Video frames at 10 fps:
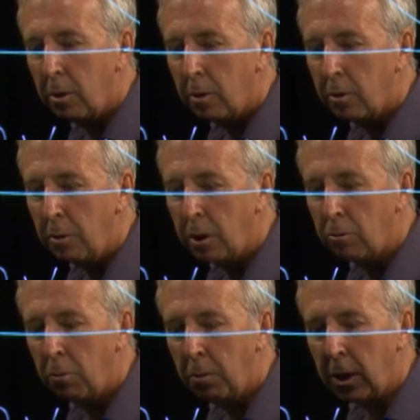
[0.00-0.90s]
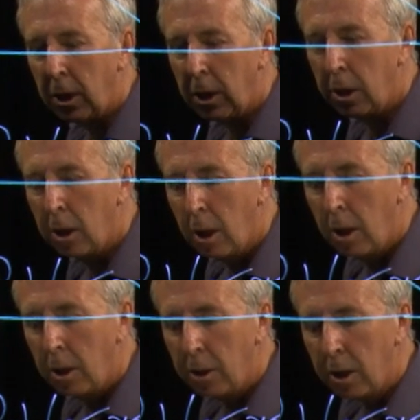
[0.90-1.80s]
So this would be
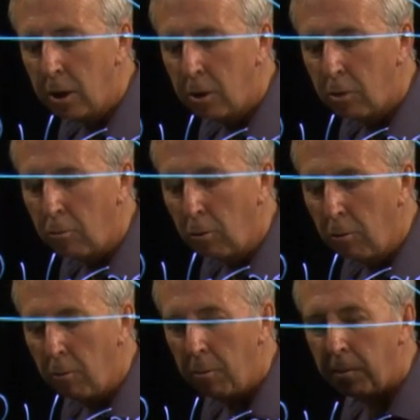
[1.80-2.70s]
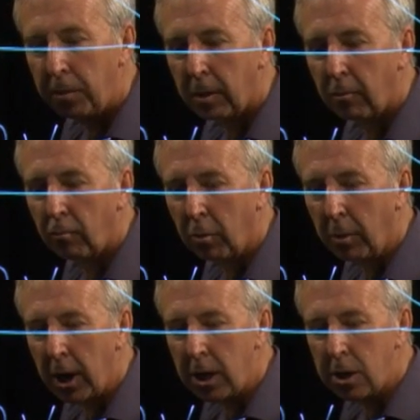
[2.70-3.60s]
the integral from
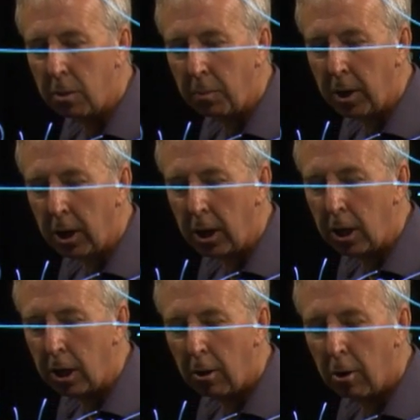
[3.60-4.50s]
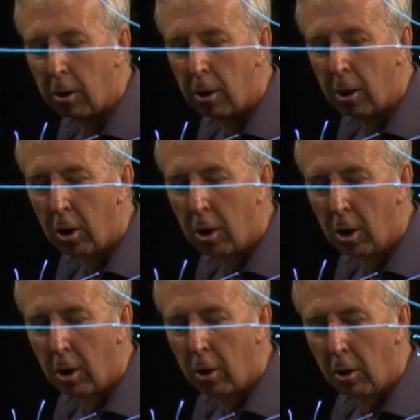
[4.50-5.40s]
a to b
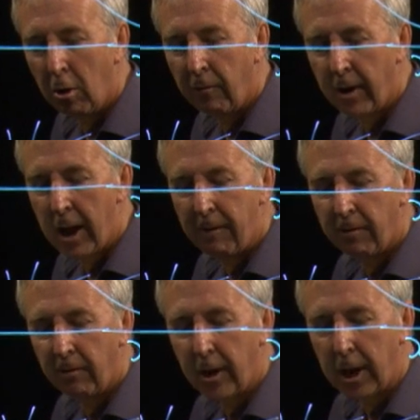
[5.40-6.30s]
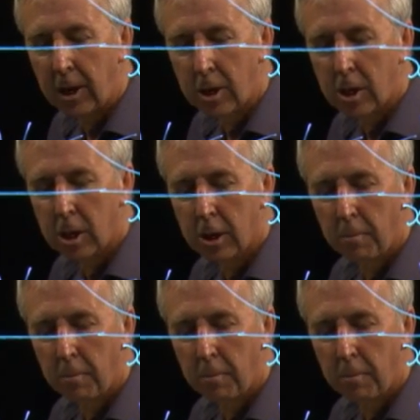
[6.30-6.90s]
of f of x